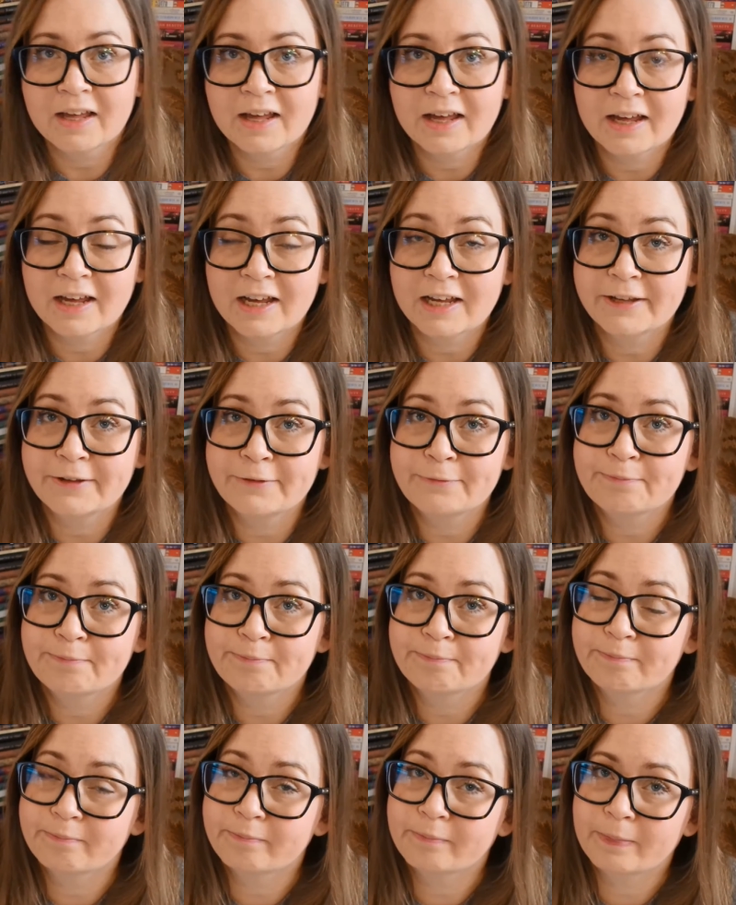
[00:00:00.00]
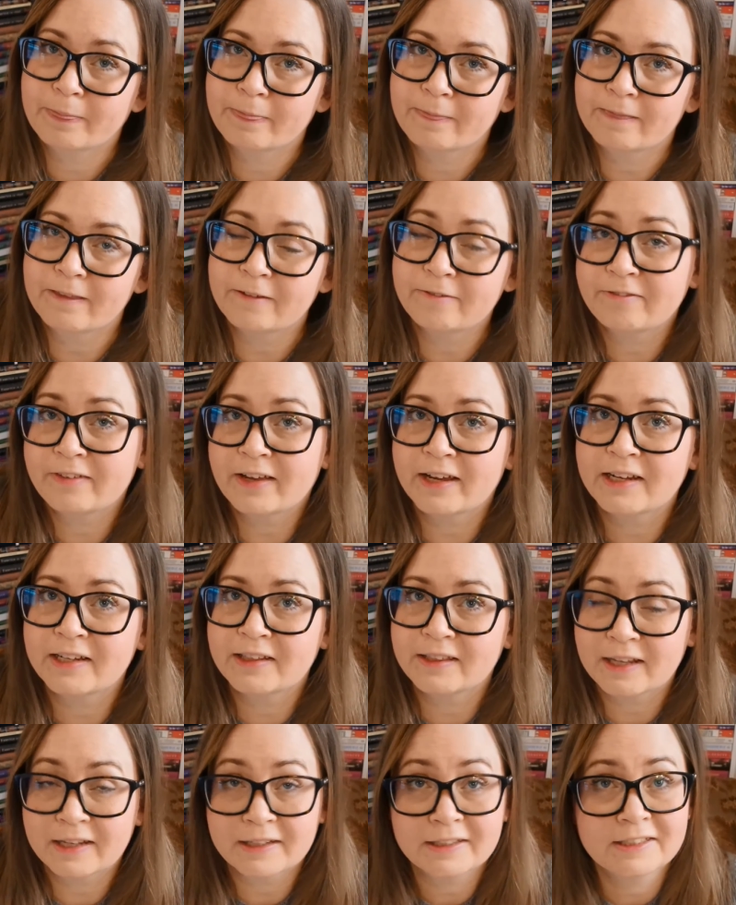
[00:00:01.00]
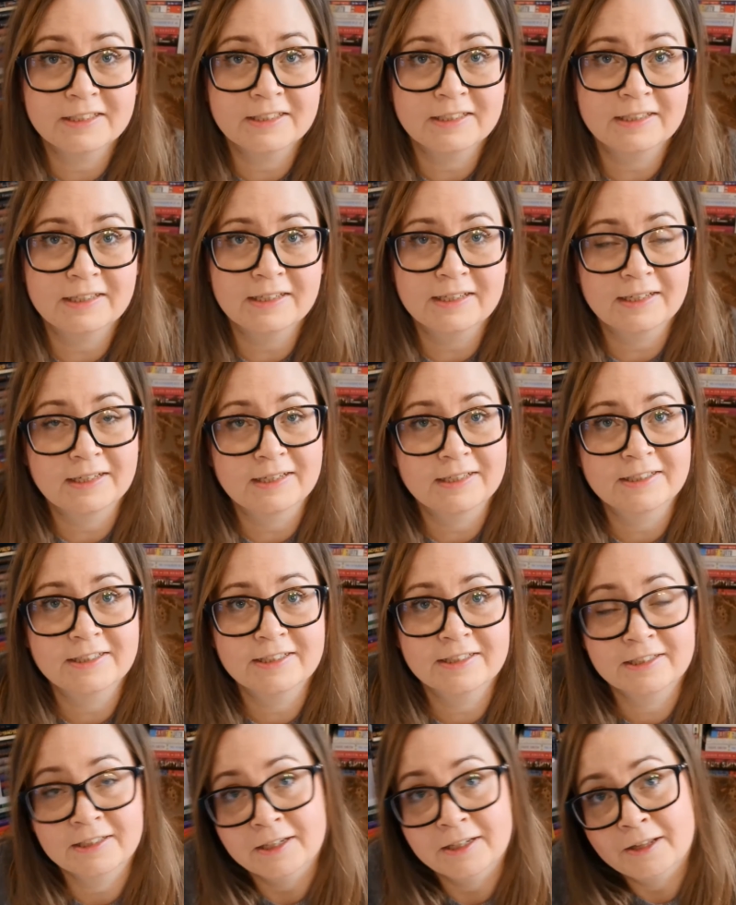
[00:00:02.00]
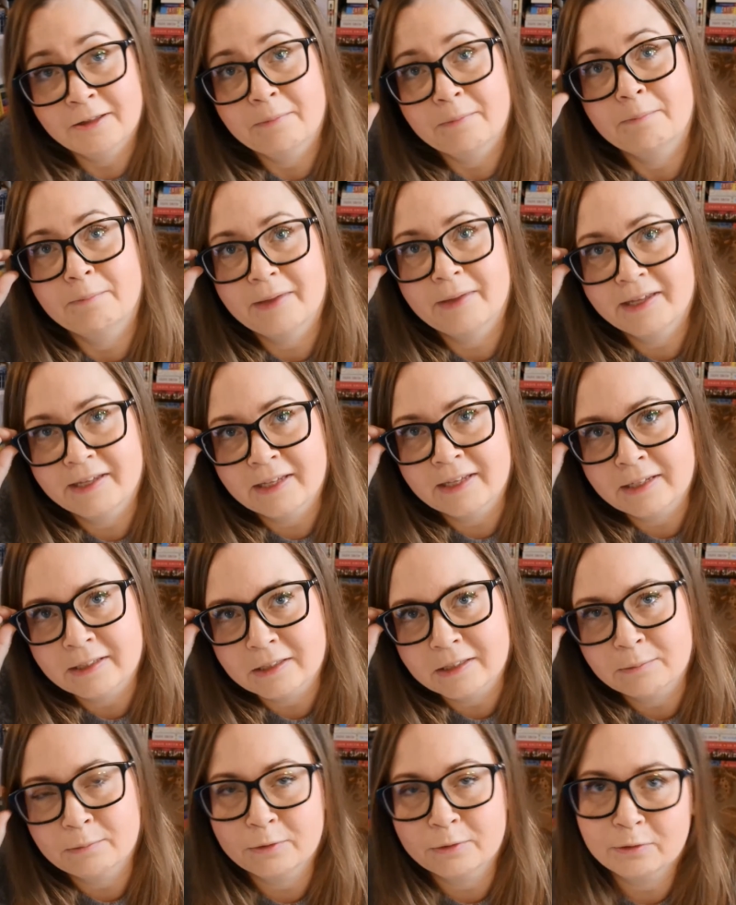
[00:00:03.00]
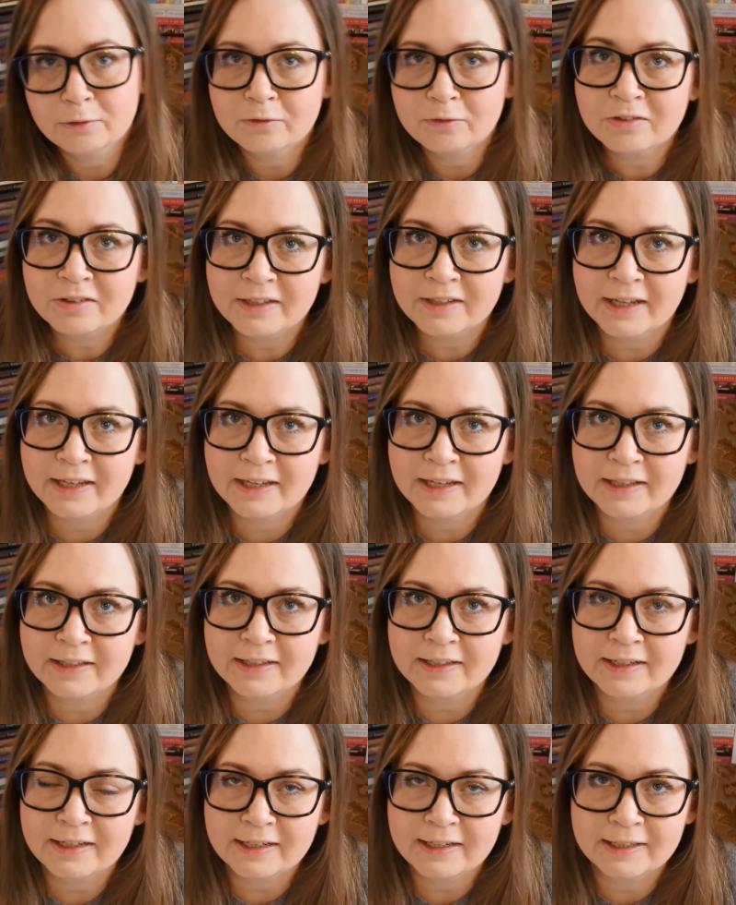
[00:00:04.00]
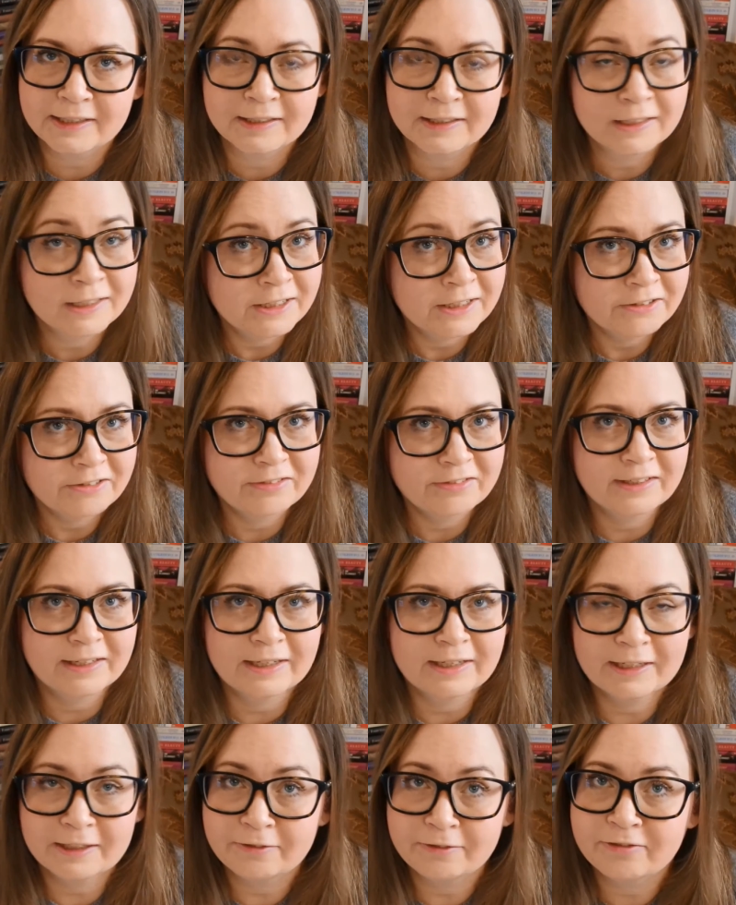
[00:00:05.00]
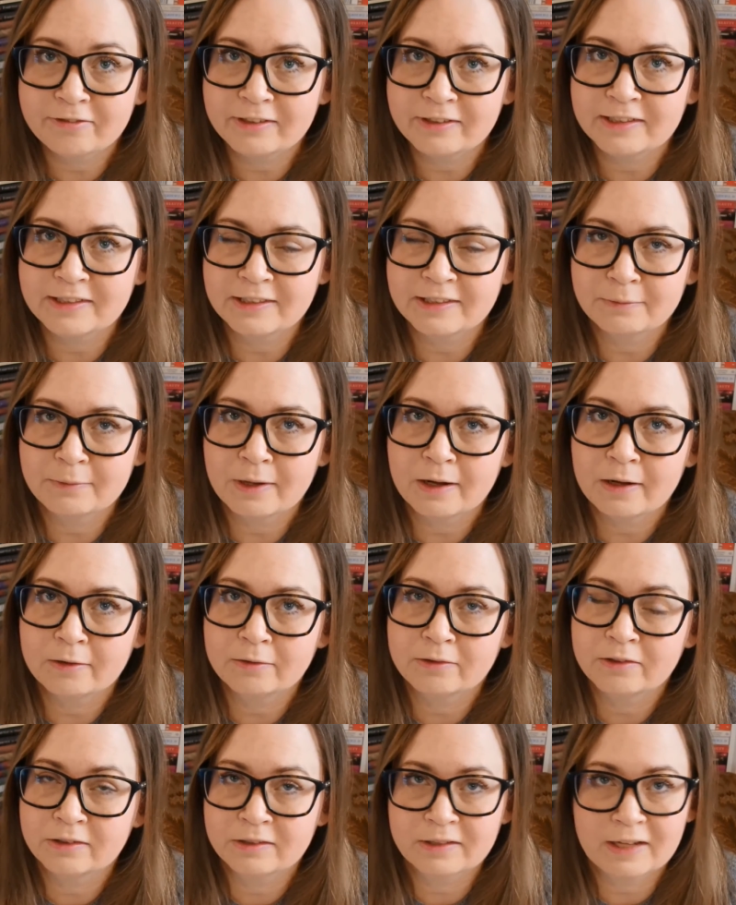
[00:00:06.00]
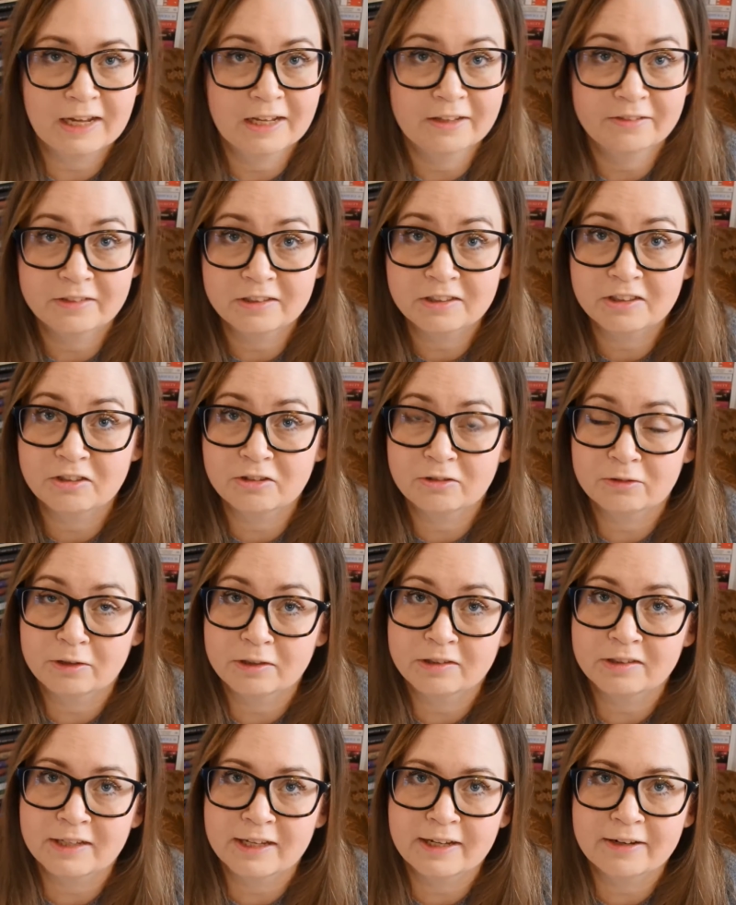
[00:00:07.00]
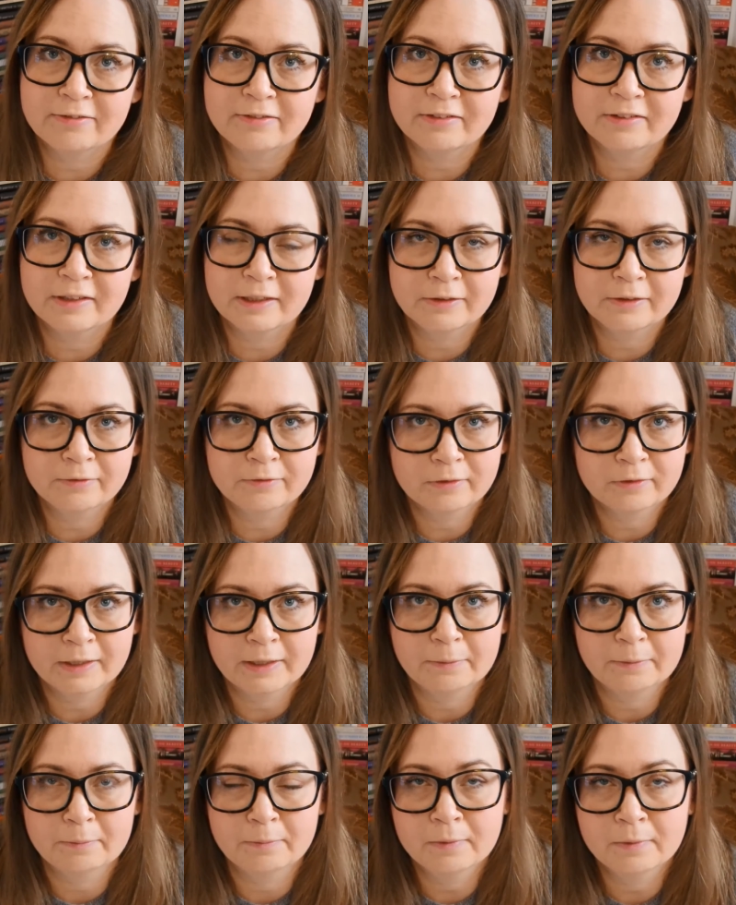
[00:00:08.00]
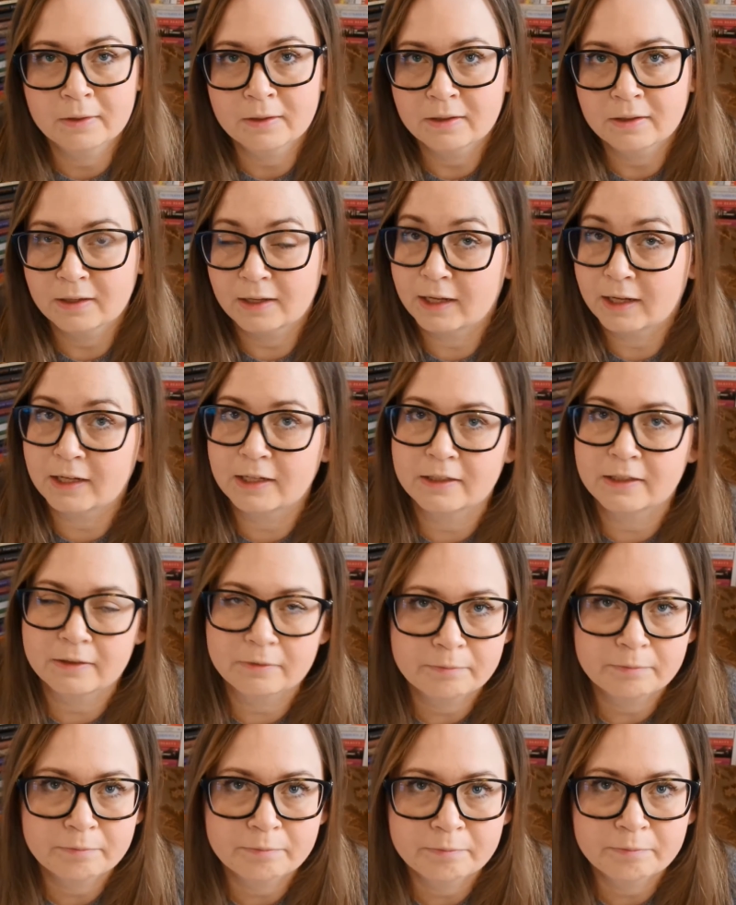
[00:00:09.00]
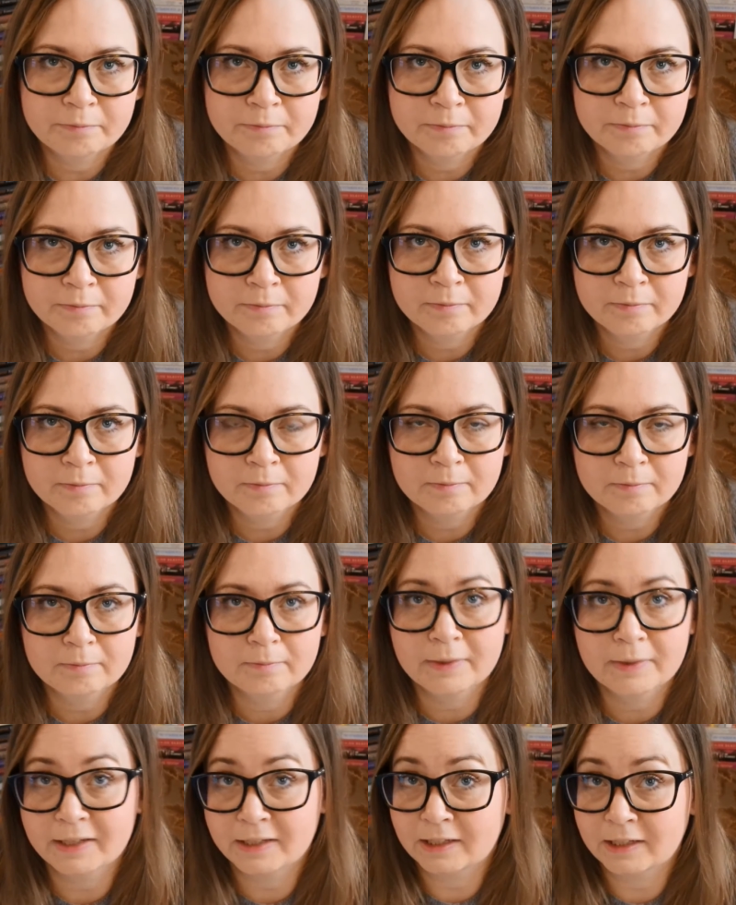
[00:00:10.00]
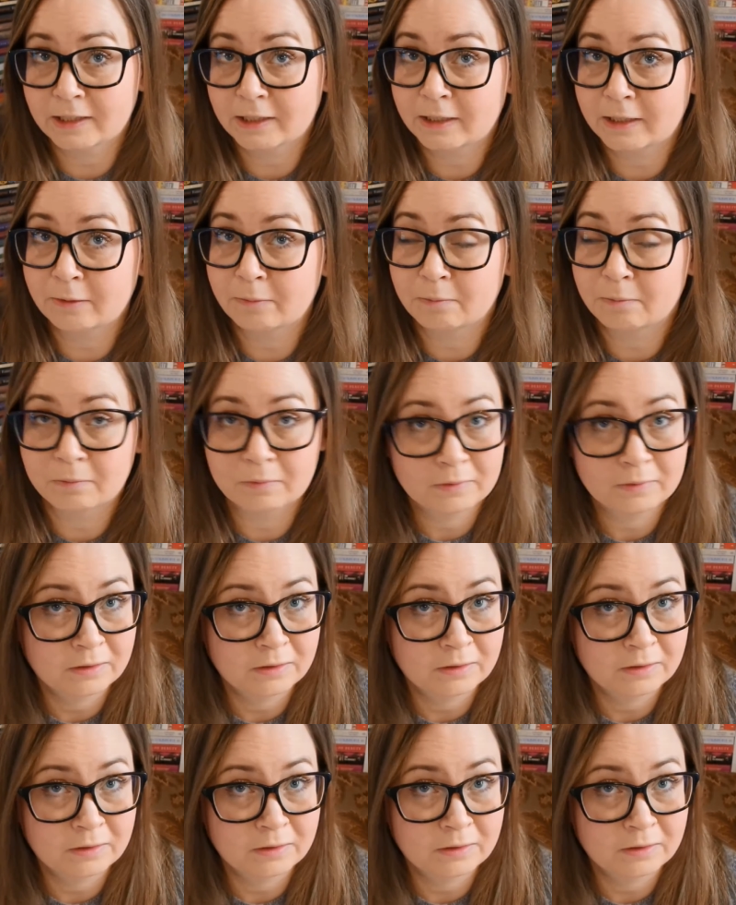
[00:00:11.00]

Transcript: And the fact that she is making the move, taking the lead, really freaks him out and destroys everything for him, and making him